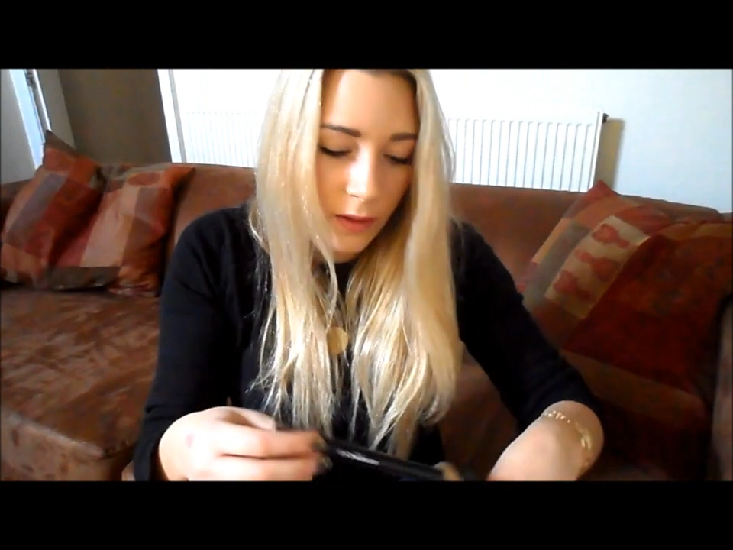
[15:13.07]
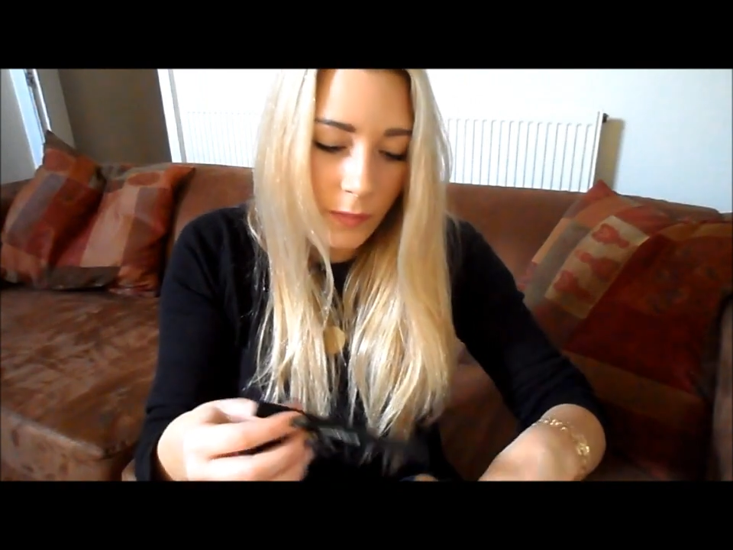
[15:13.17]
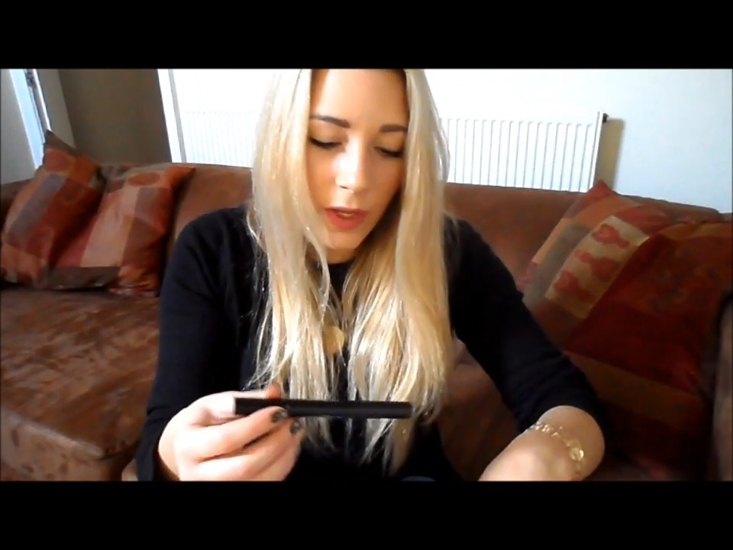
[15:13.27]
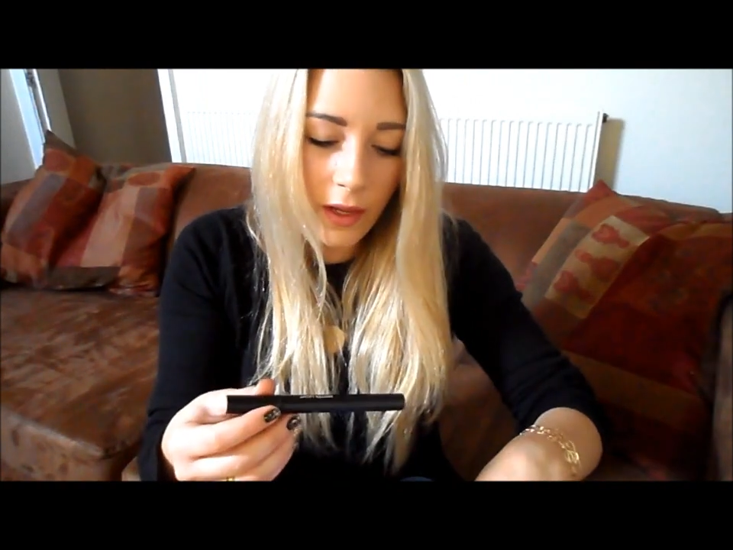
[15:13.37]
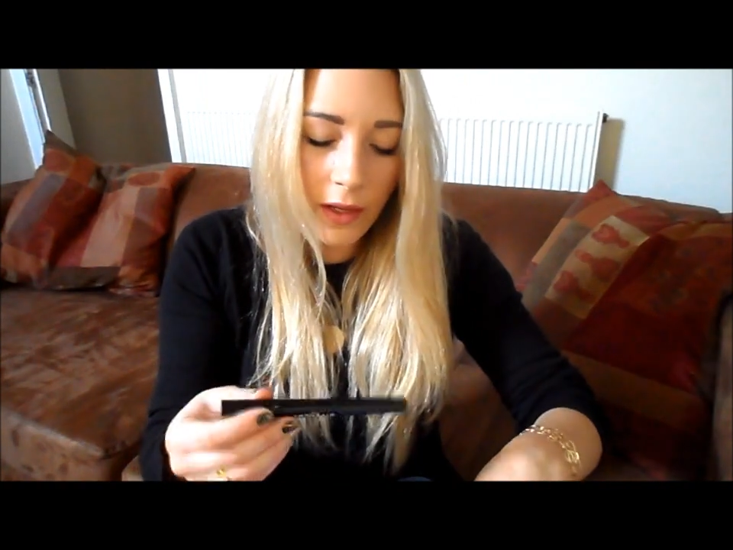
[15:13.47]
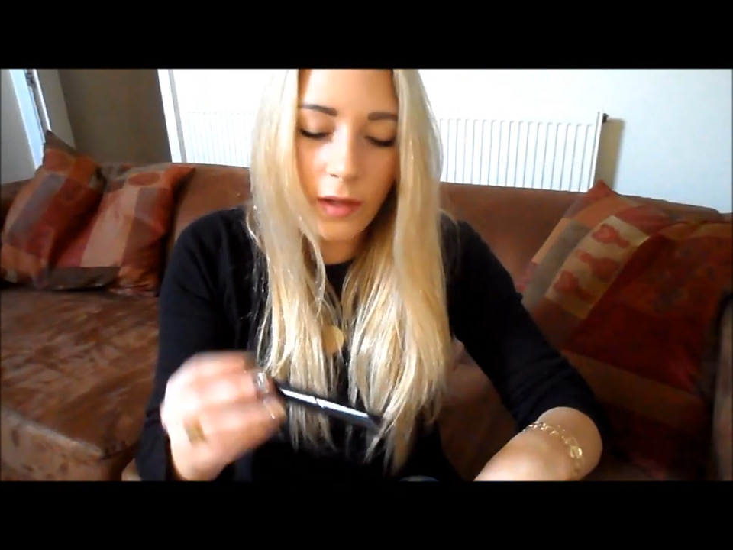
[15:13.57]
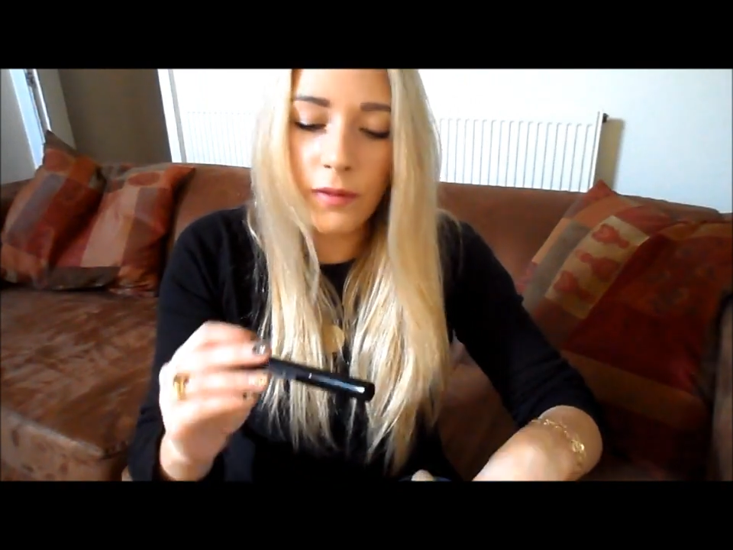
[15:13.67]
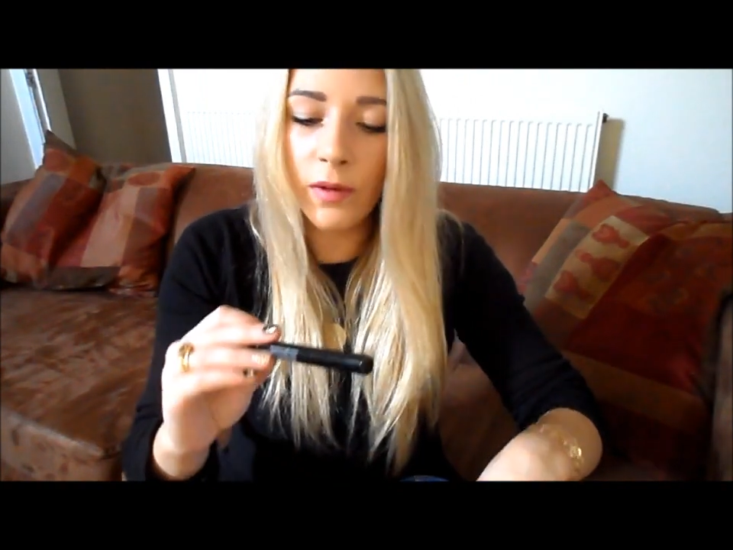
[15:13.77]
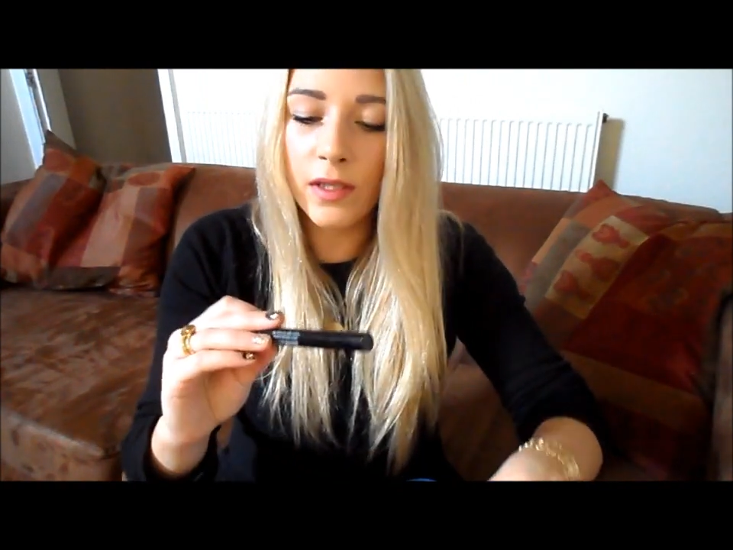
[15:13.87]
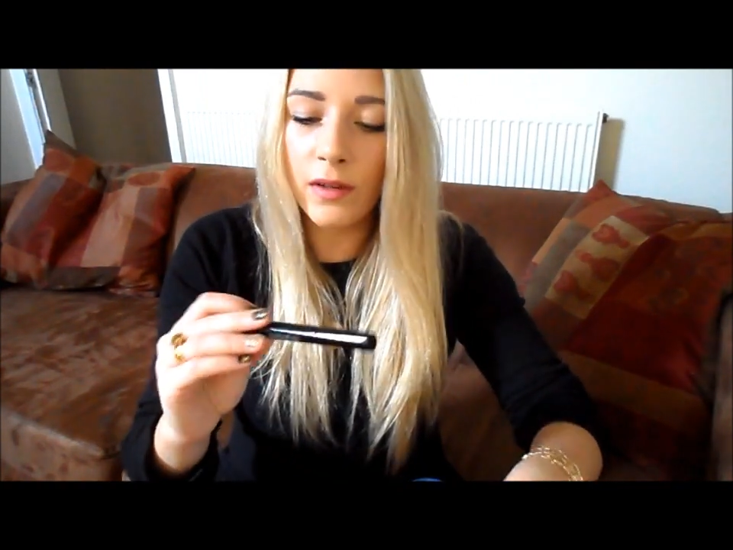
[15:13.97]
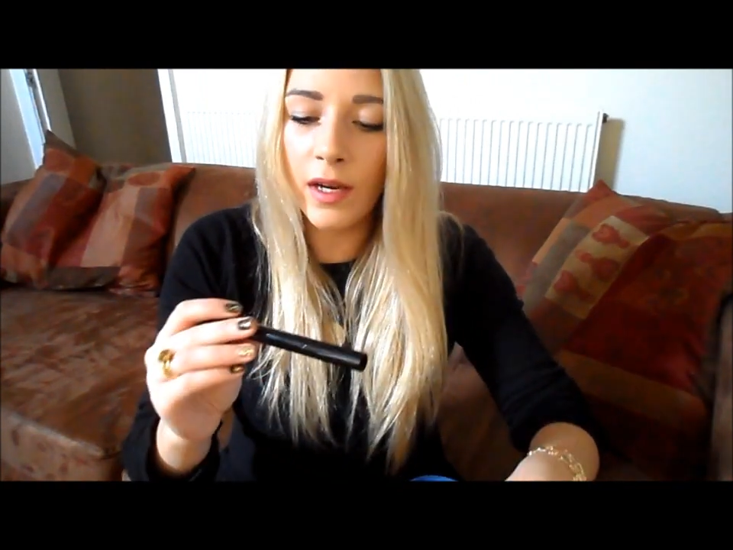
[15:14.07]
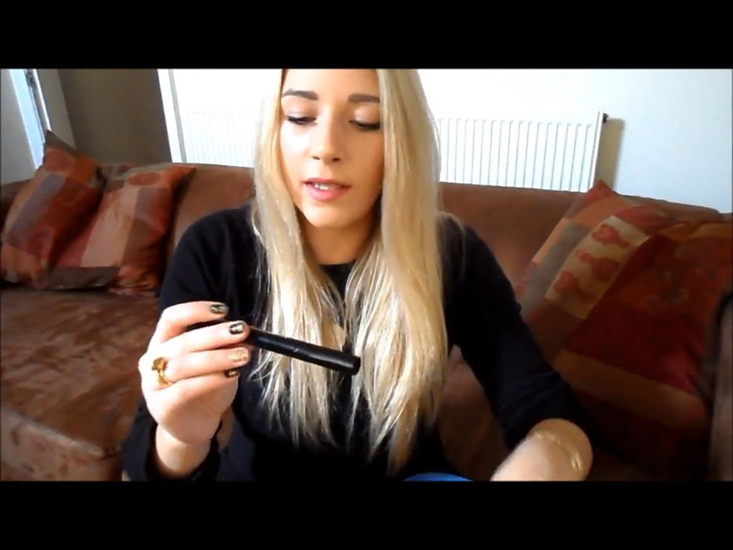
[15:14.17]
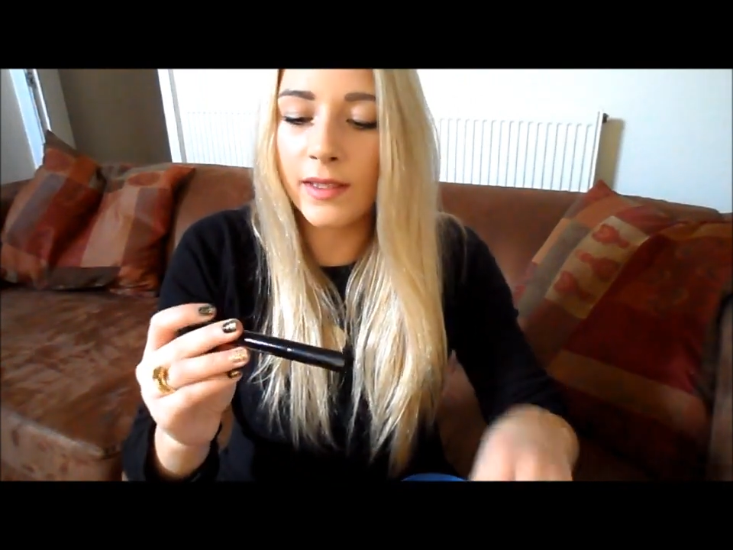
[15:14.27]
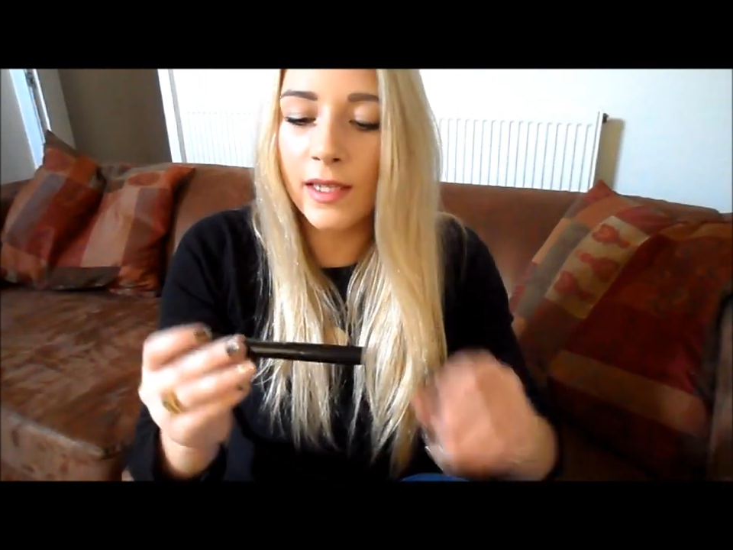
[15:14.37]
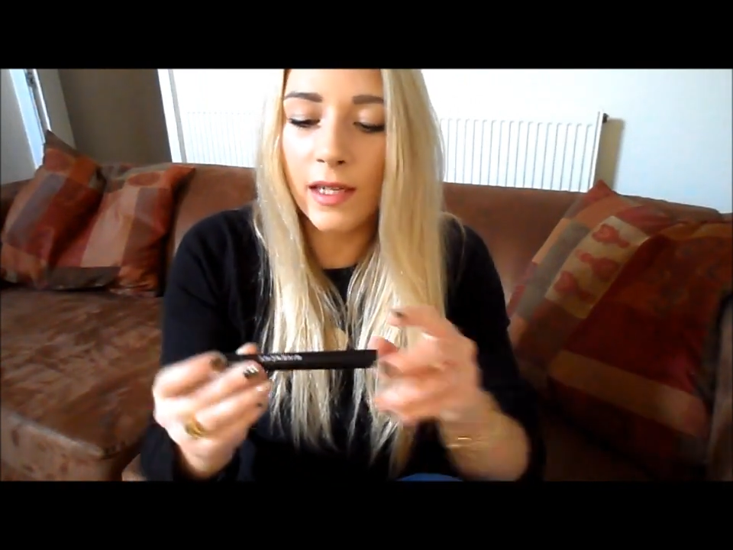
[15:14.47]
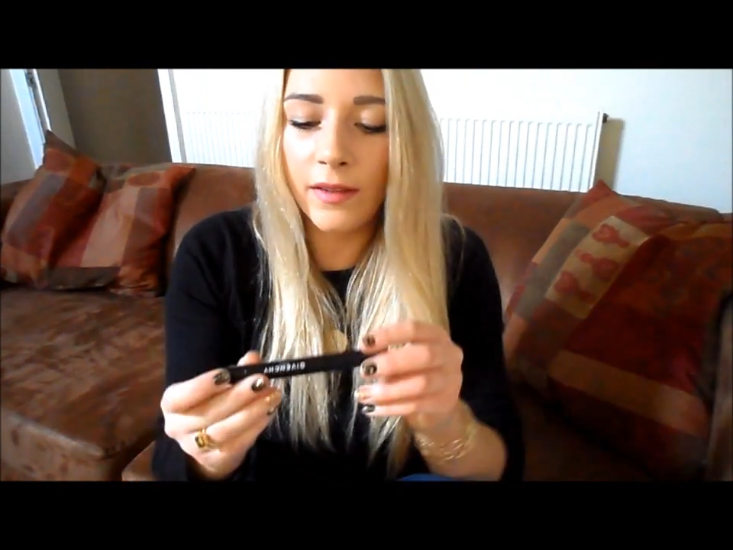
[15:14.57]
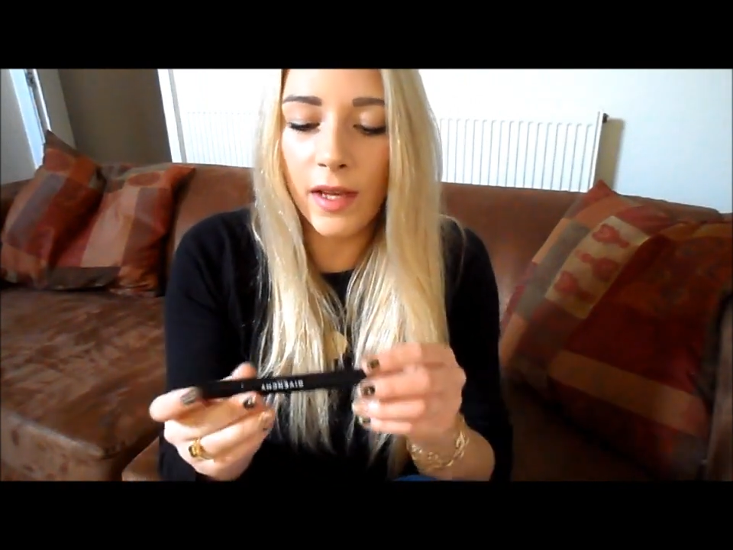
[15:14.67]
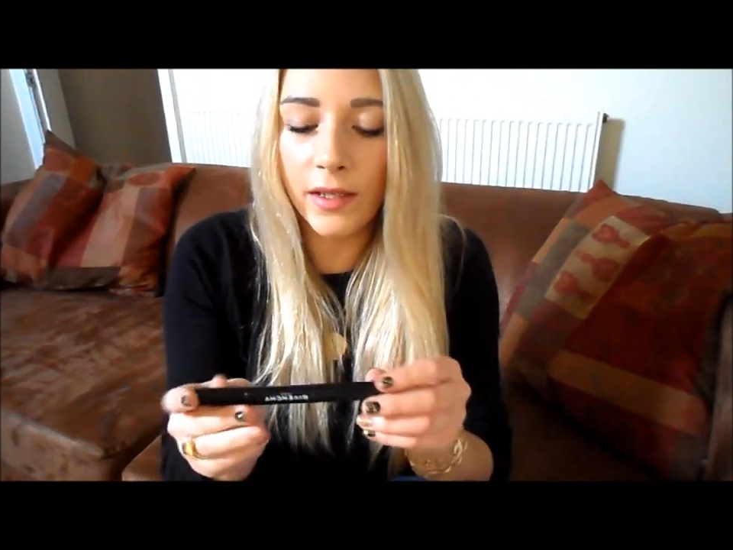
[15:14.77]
Another under eye concealer that